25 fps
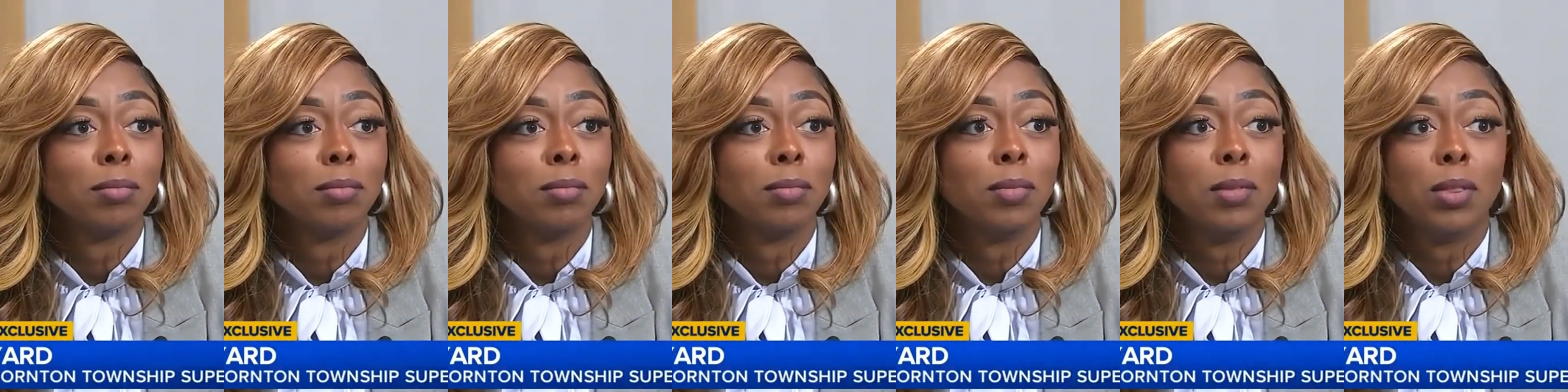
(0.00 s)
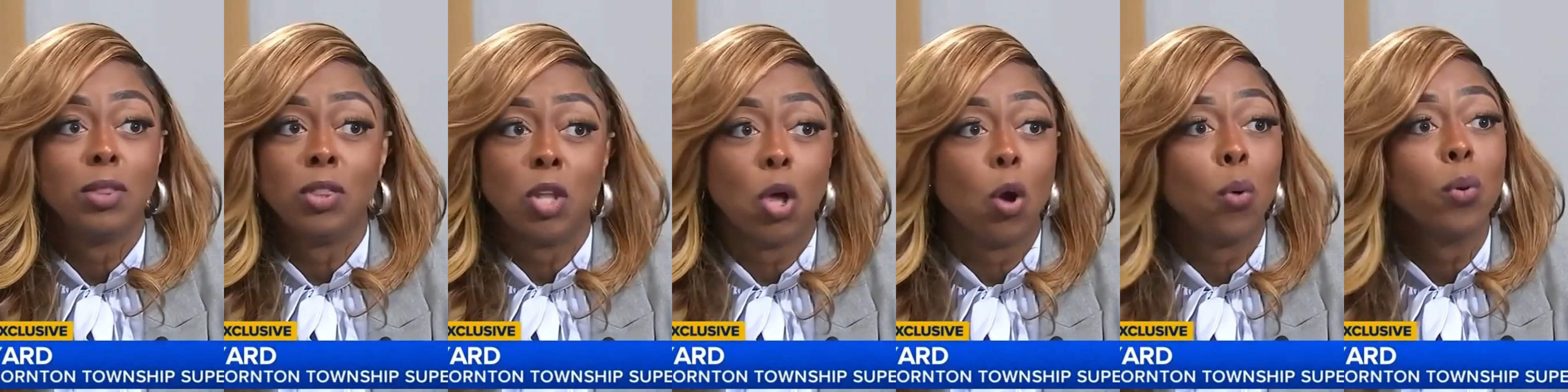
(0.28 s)
It's
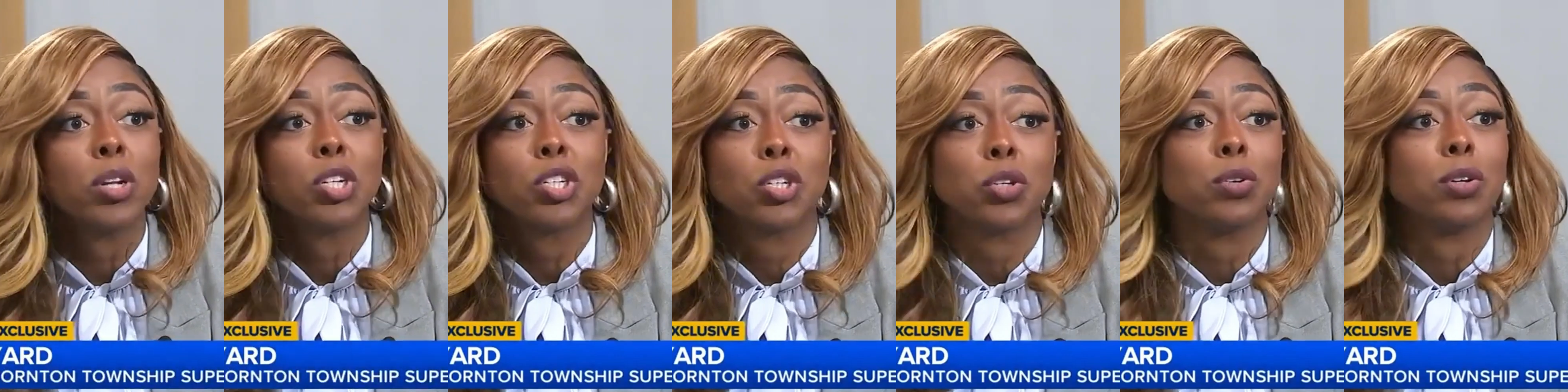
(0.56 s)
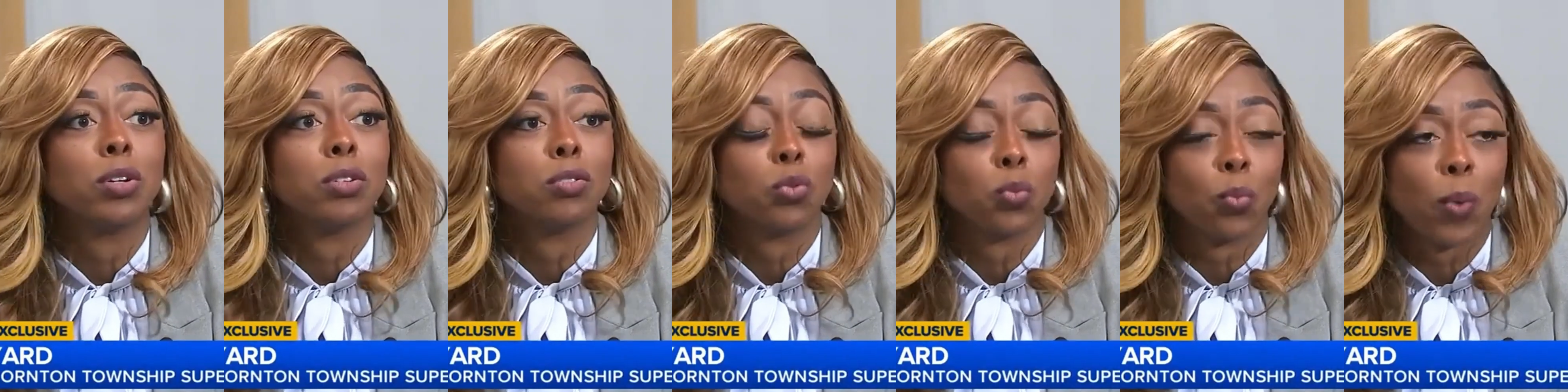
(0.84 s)
about public
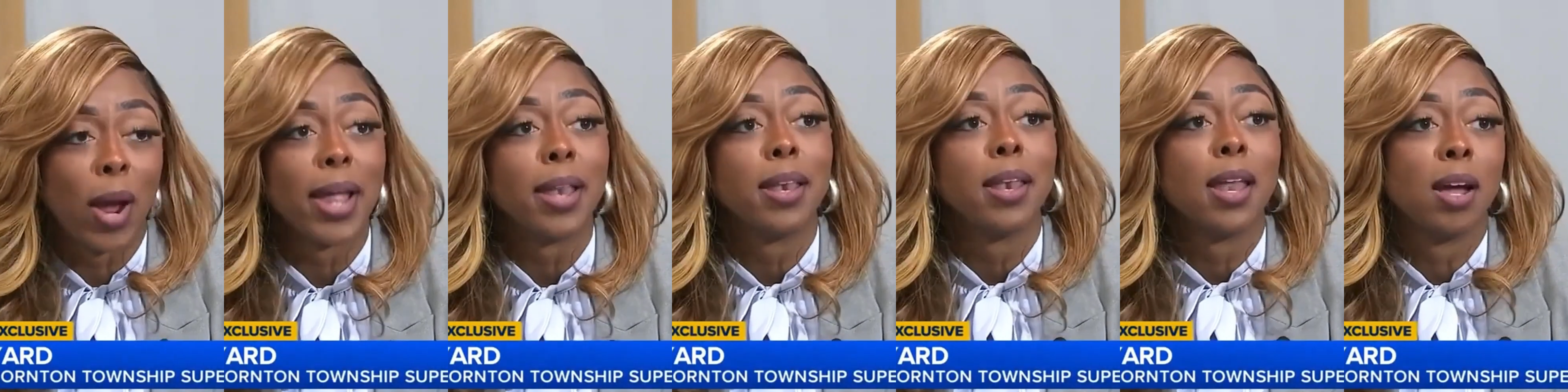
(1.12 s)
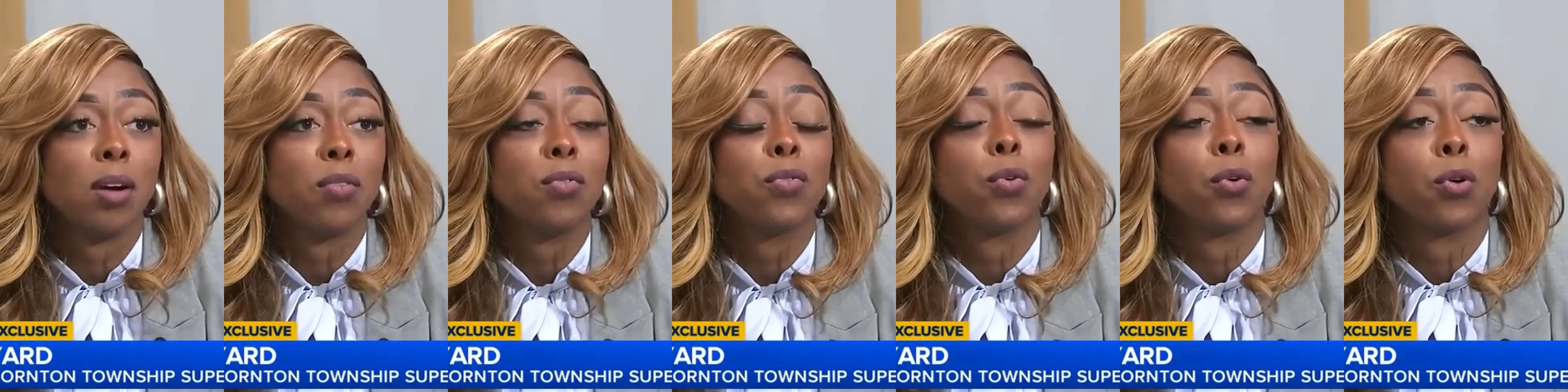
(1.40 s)
safety.
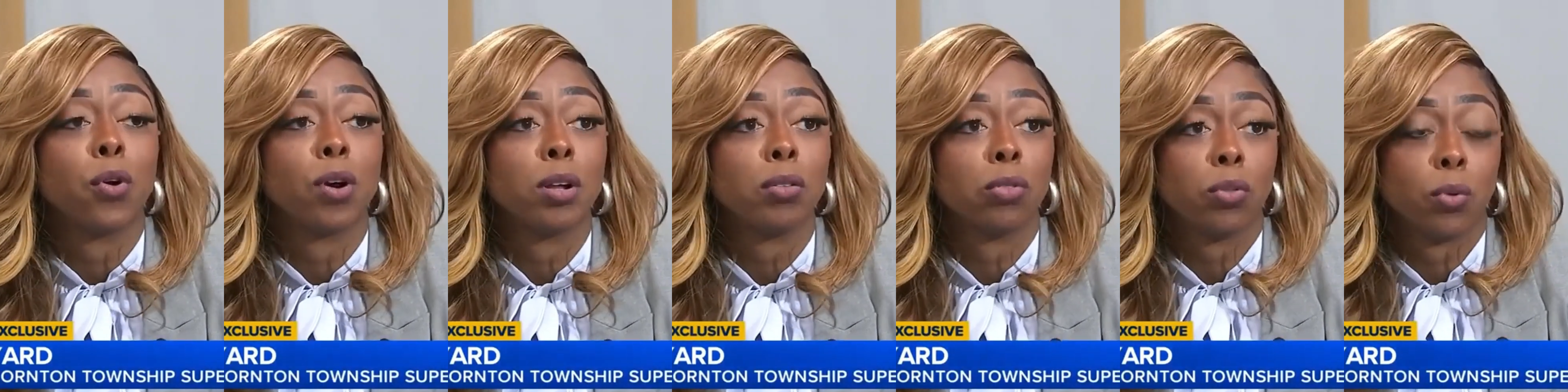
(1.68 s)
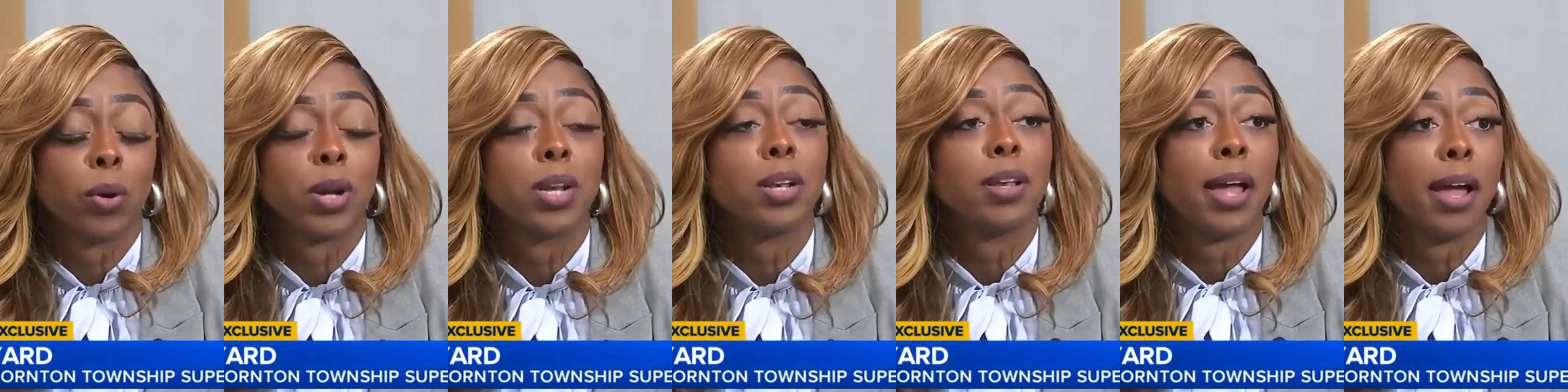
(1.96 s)
That's
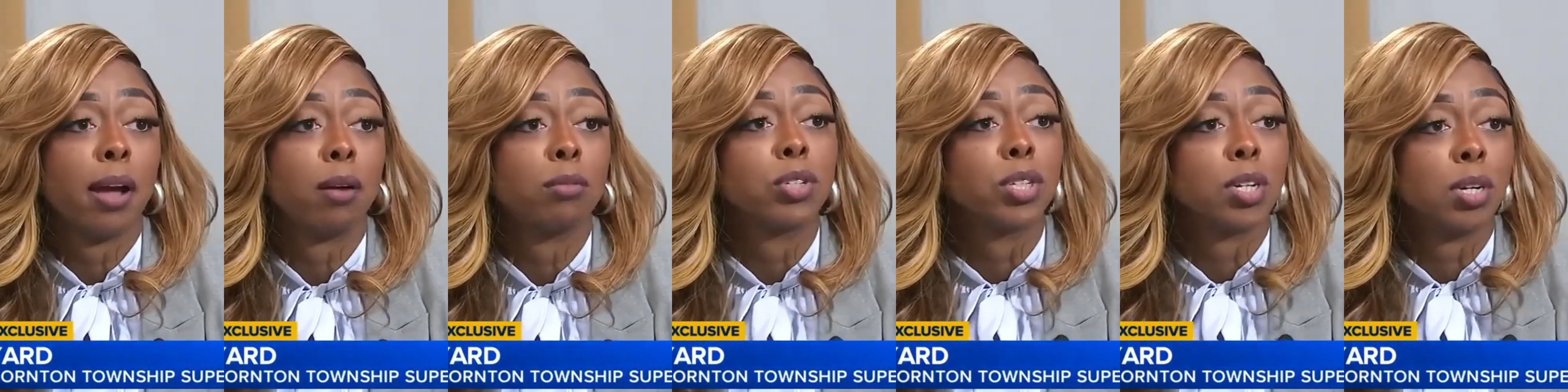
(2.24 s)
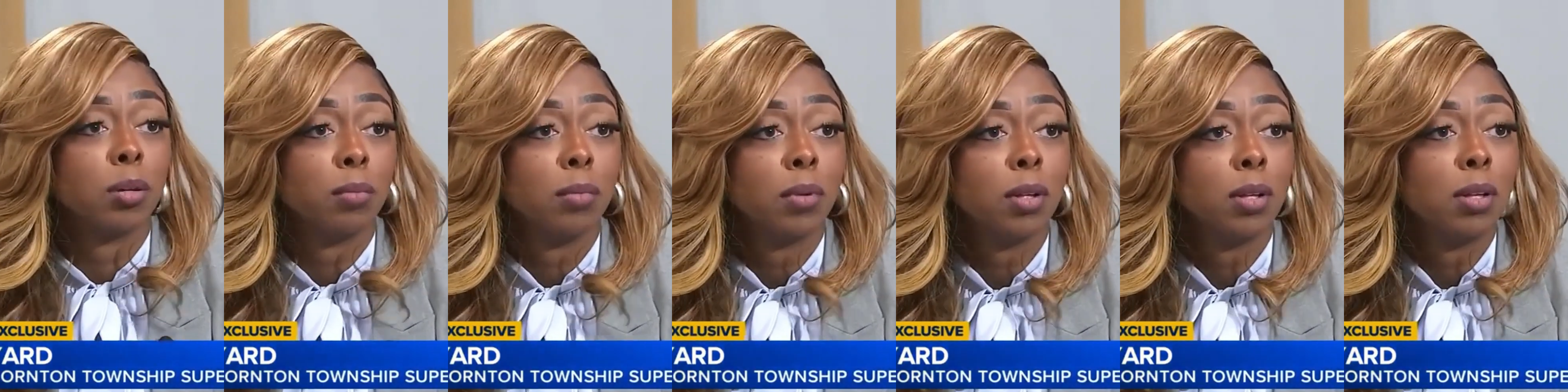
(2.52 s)
it.
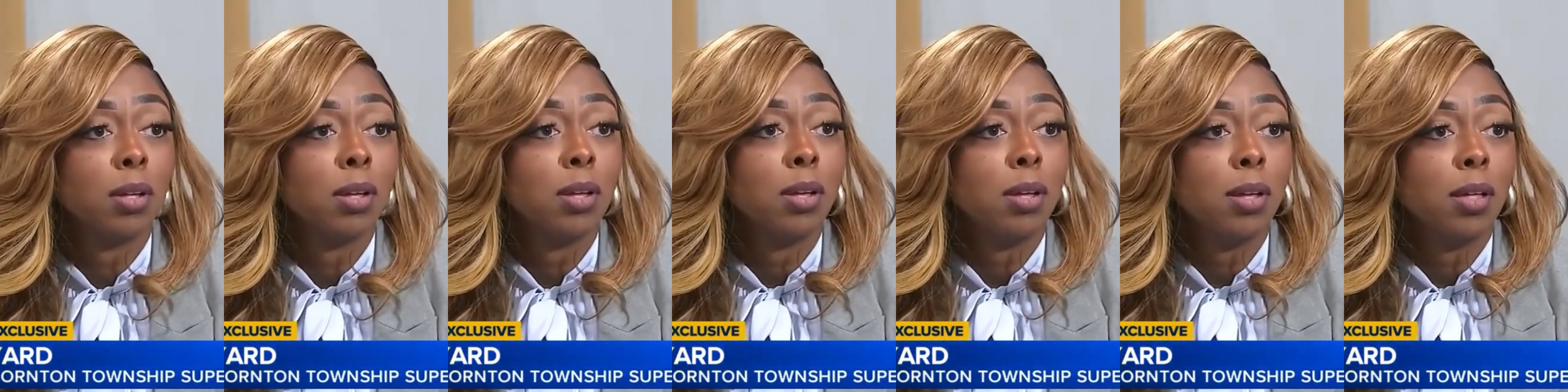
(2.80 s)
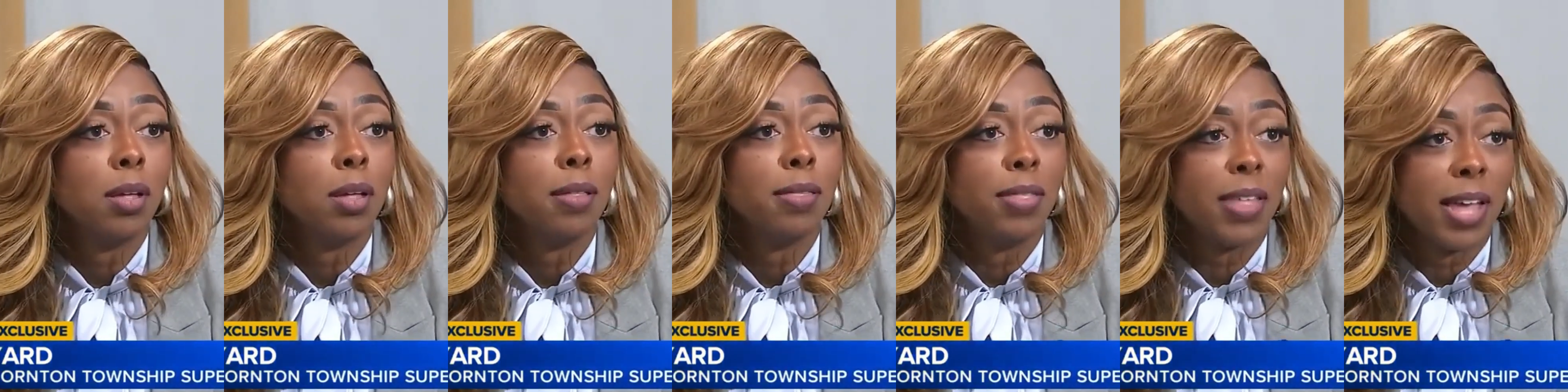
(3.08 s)
I'm done.
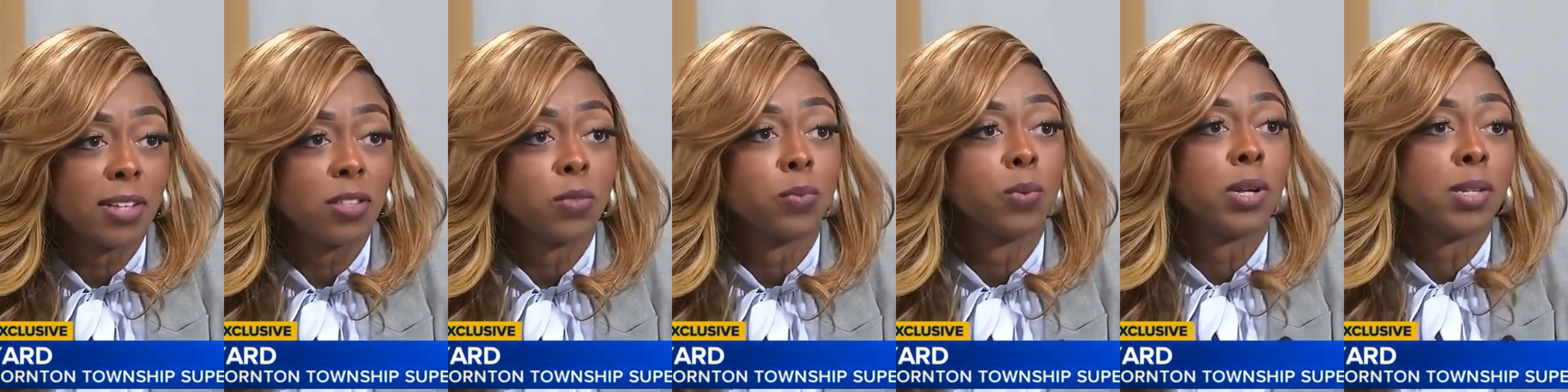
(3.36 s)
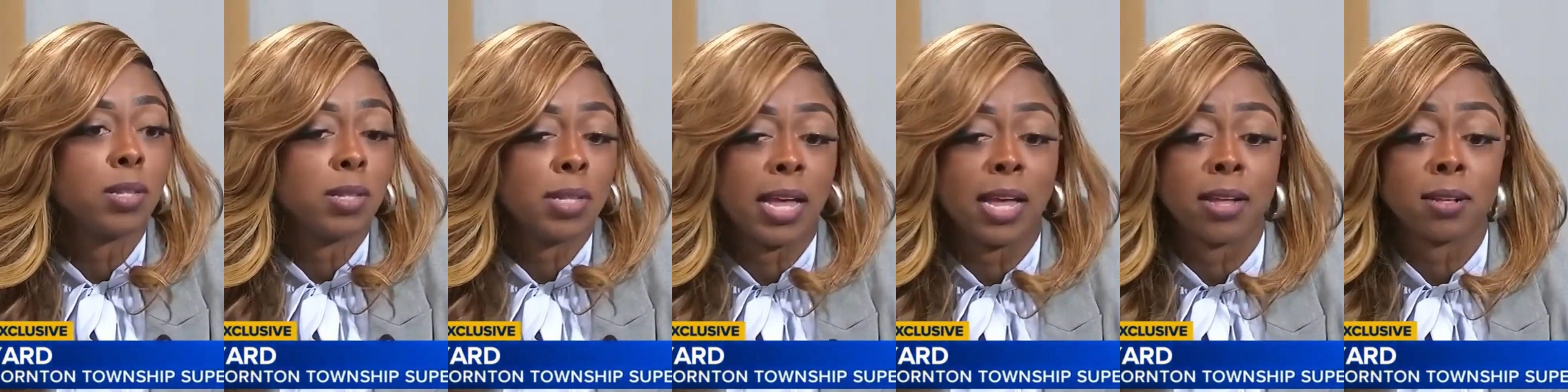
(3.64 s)
Oh, is
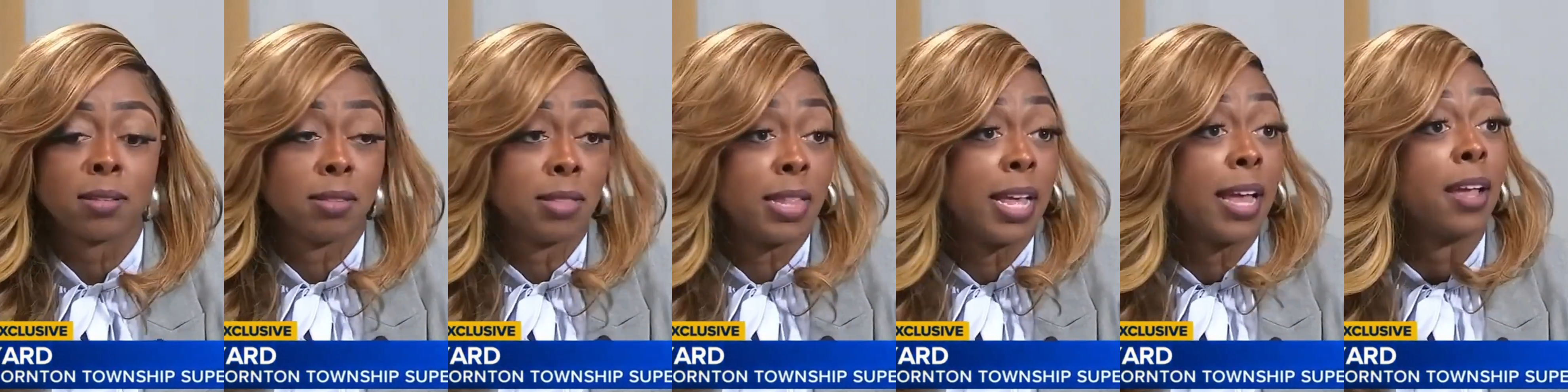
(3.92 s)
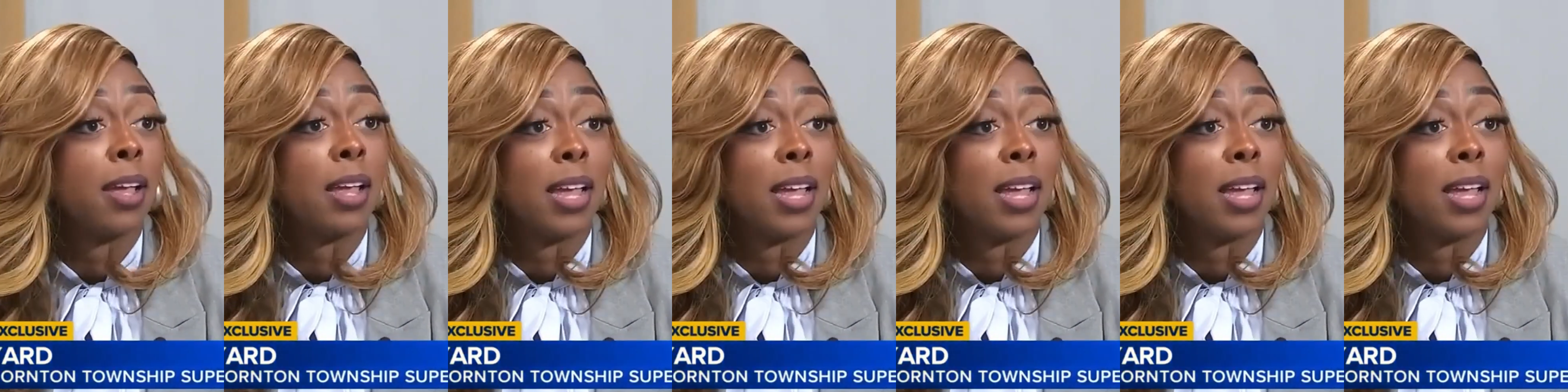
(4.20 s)
she done?